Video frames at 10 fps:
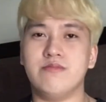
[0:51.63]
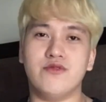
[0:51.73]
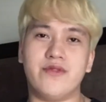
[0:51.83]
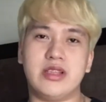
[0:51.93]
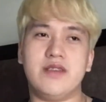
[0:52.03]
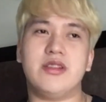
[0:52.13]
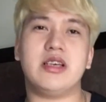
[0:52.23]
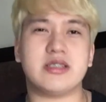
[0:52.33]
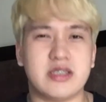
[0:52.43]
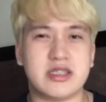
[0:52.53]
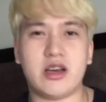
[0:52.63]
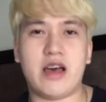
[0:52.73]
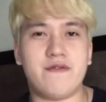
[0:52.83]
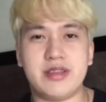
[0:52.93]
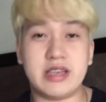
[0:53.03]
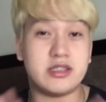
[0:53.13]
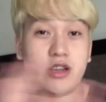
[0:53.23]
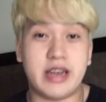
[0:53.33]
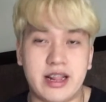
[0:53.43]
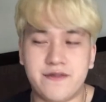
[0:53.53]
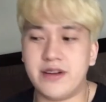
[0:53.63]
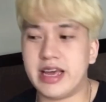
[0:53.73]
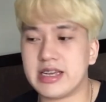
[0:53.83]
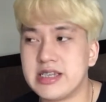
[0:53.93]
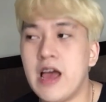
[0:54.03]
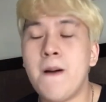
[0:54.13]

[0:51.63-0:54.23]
movie D V Ds since everything's on Netflix.